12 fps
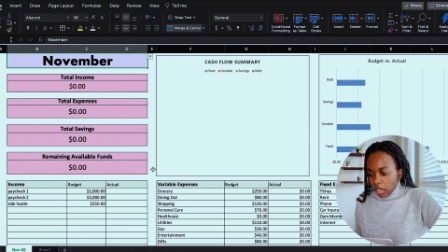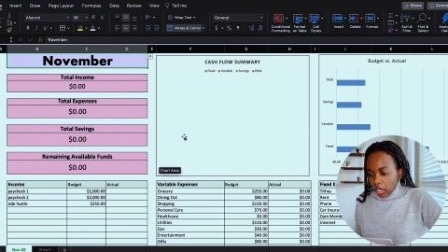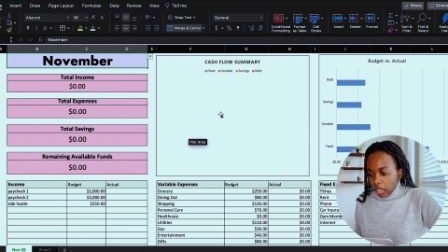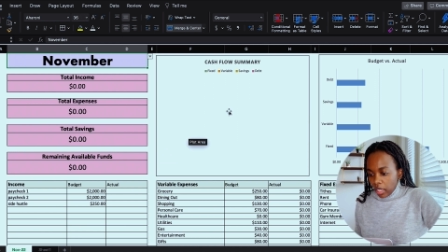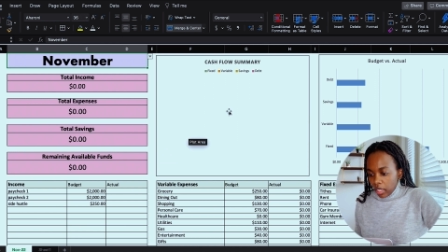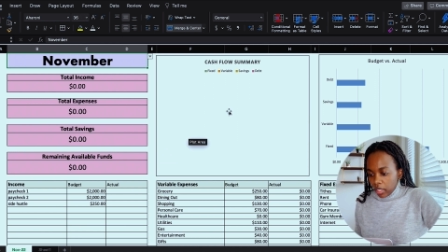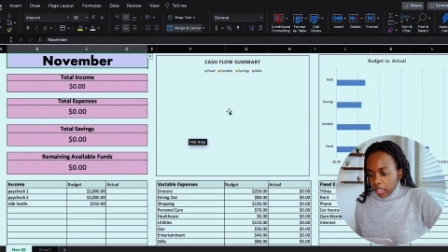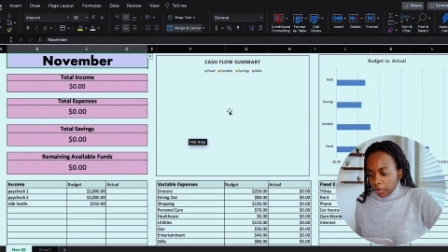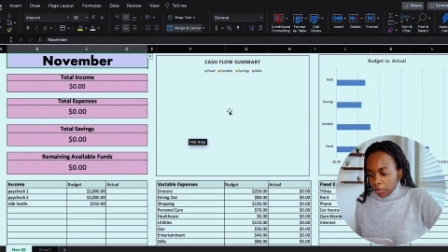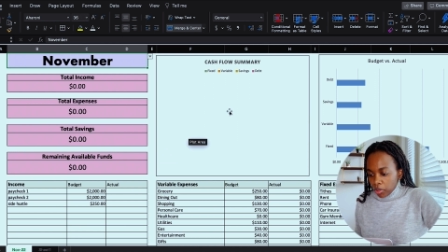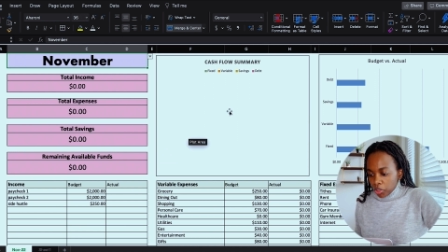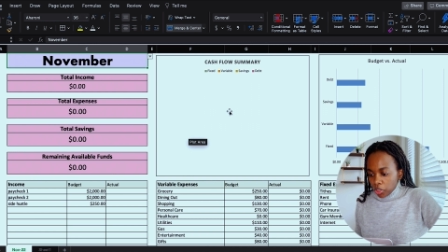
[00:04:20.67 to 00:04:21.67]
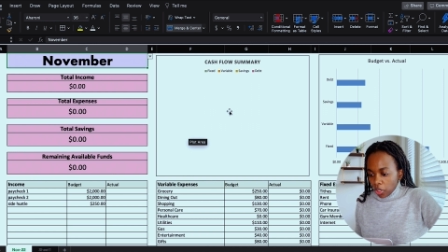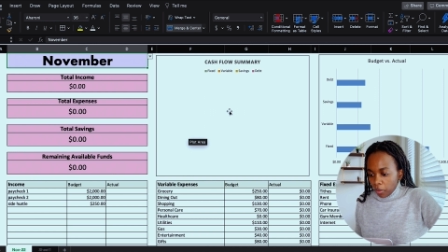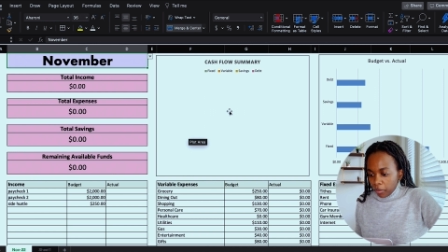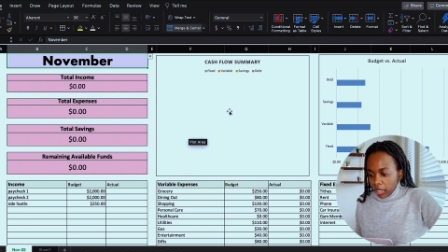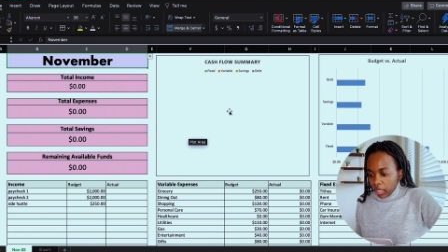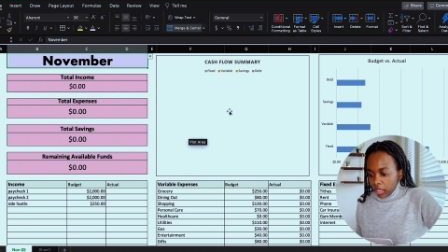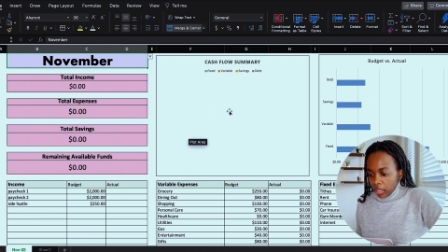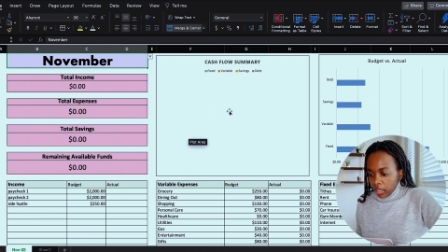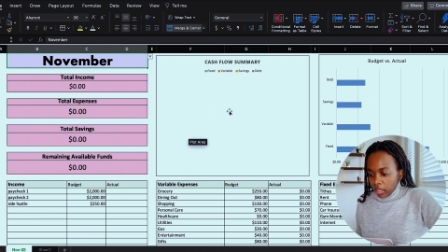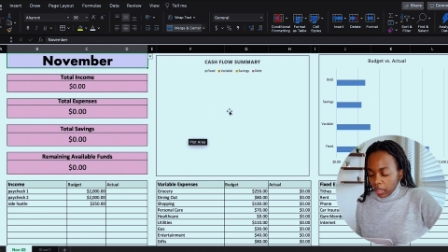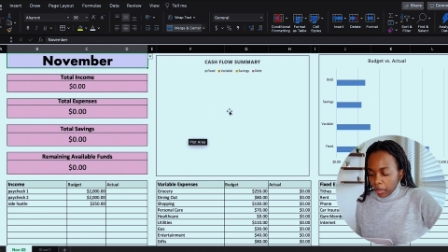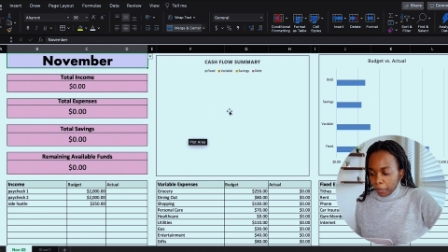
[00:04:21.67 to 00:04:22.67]
And it will show me
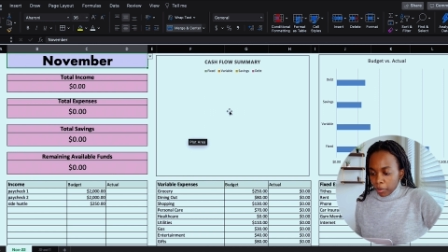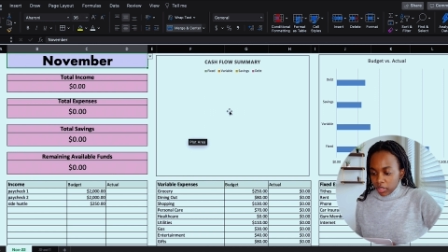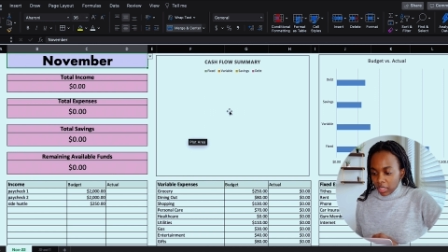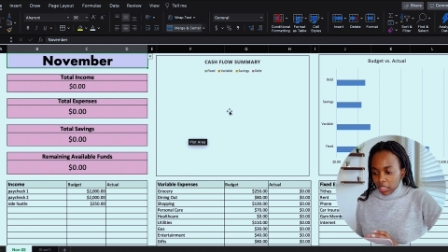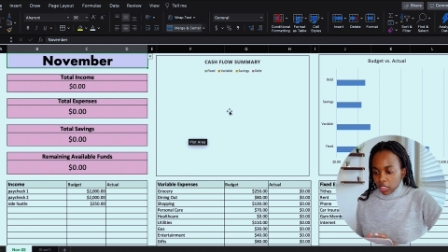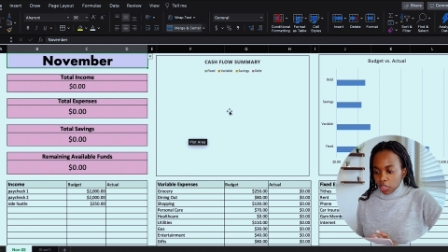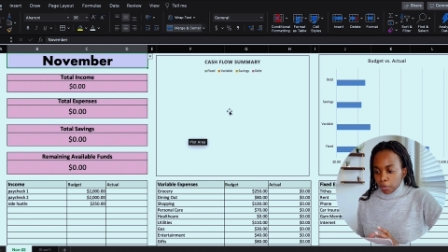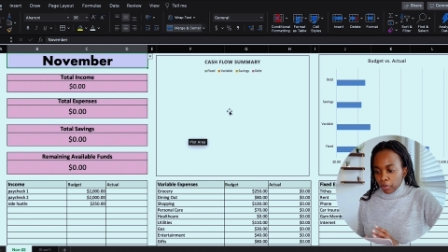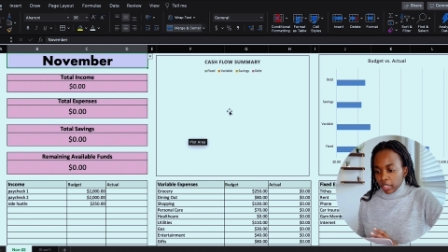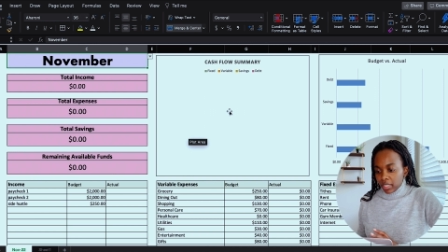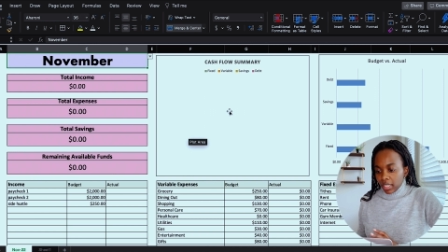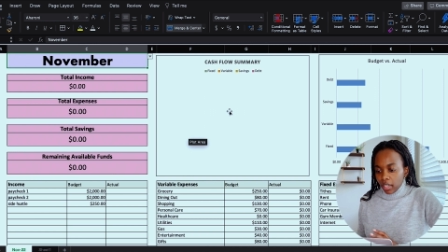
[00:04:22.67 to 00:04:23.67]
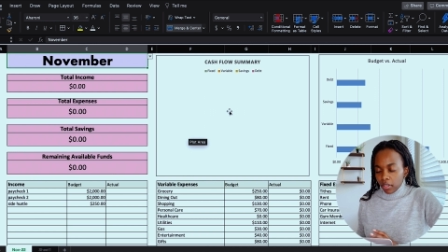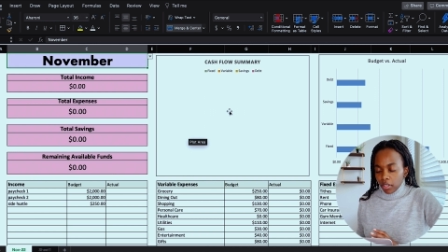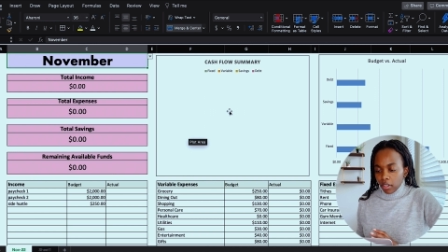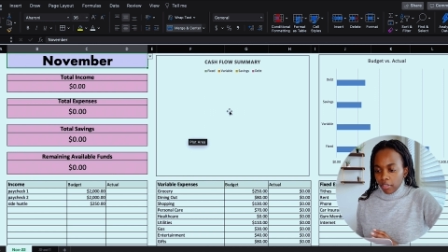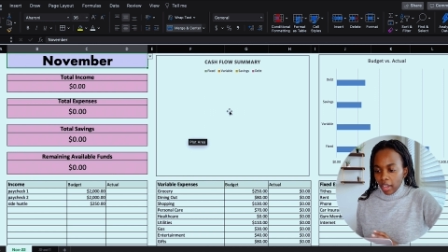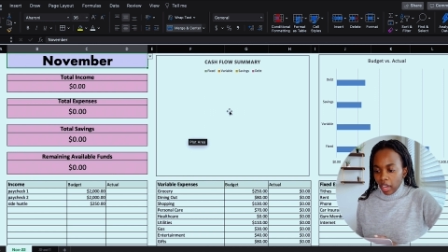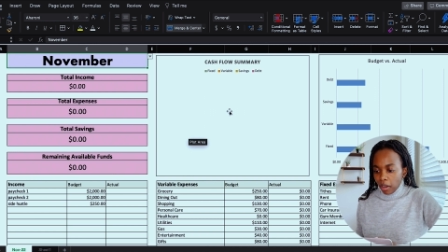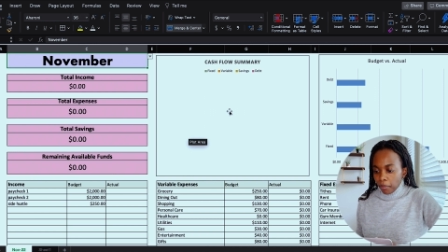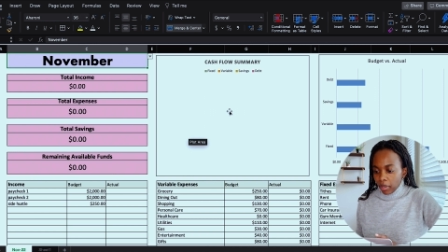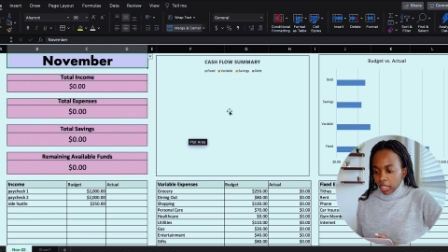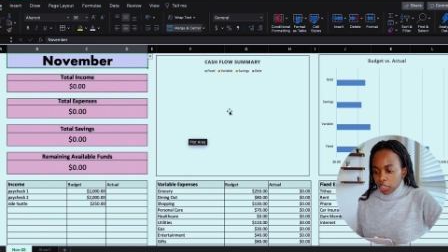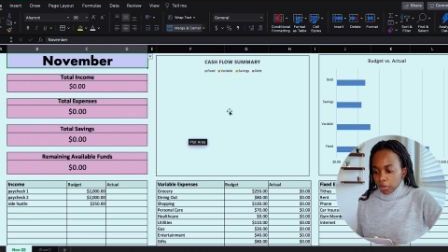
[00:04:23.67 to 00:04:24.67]
a percentage breakdown of how
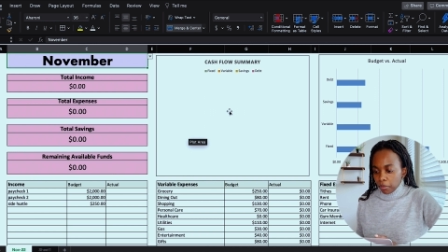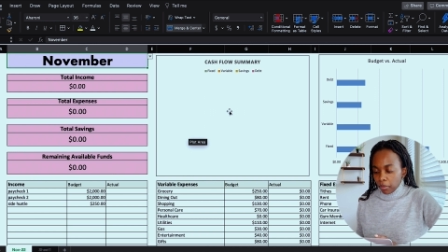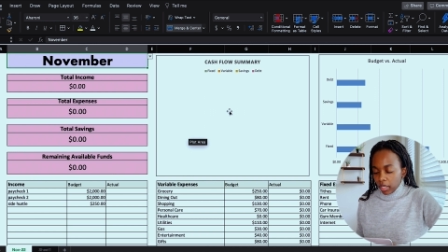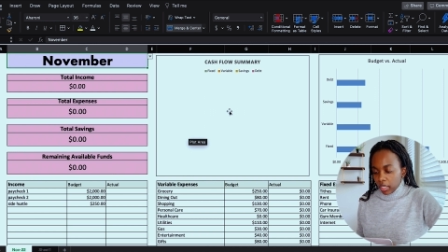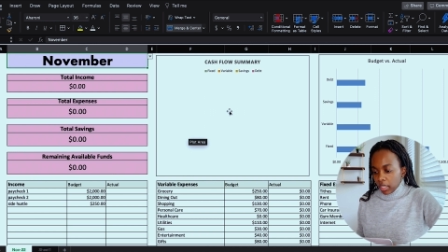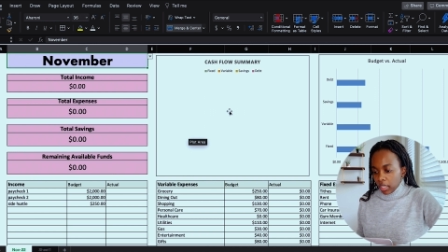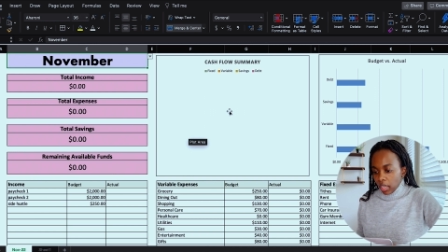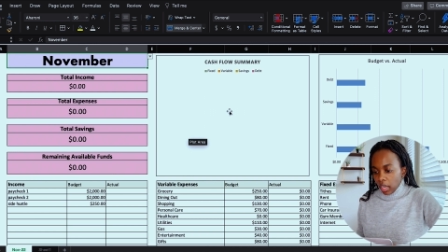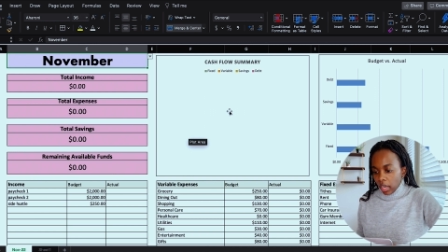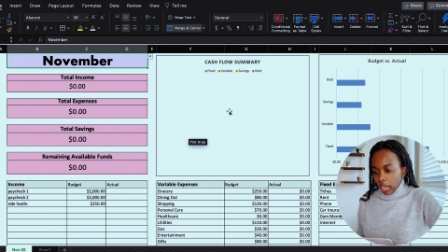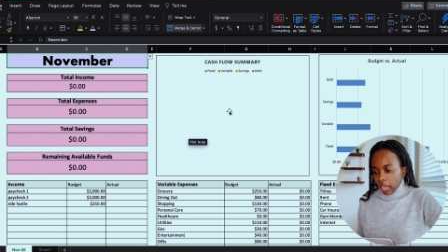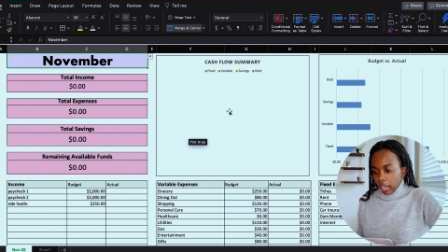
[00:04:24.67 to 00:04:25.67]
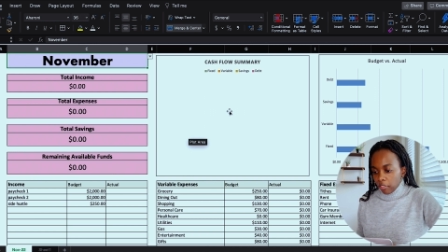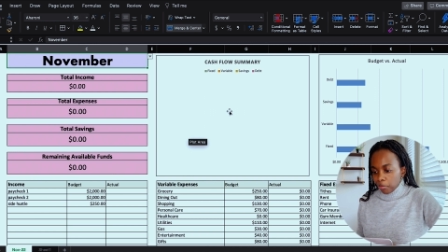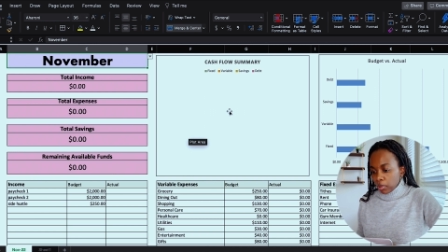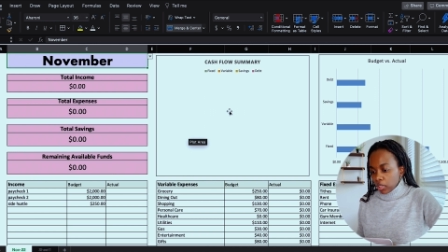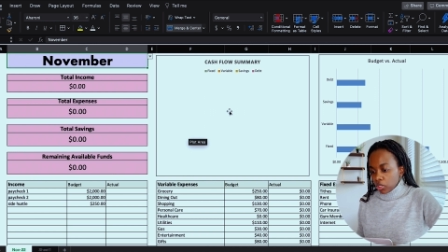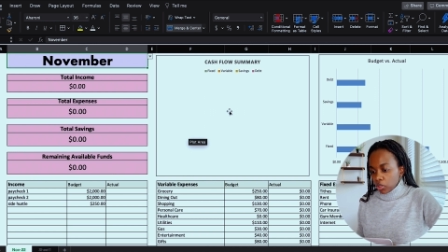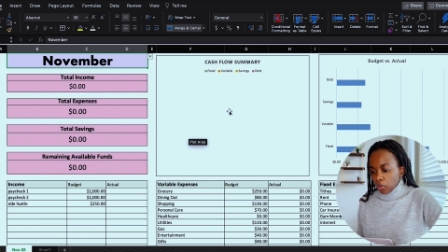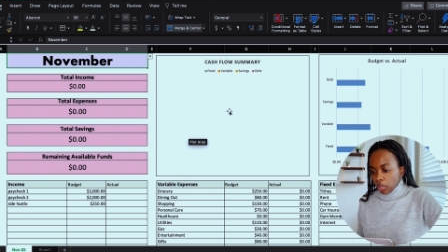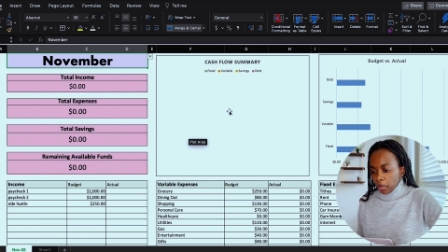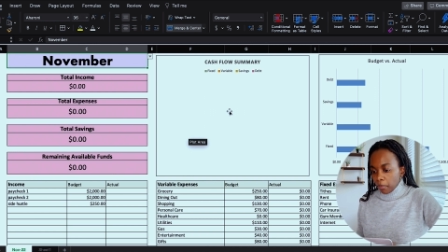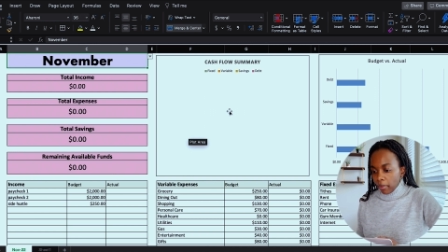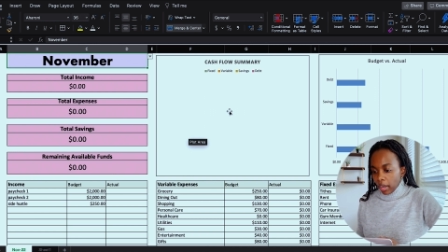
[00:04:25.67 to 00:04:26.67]
much money I have put
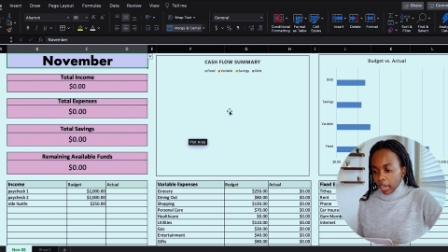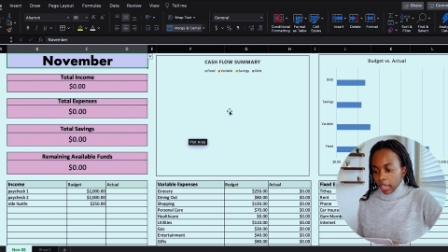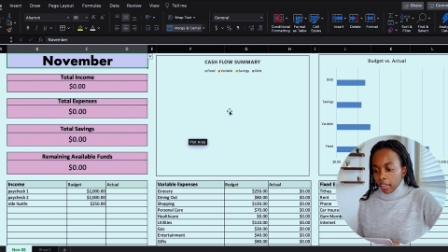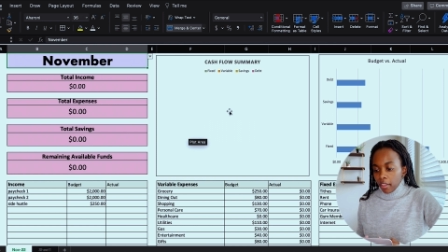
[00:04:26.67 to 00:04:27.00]
toward my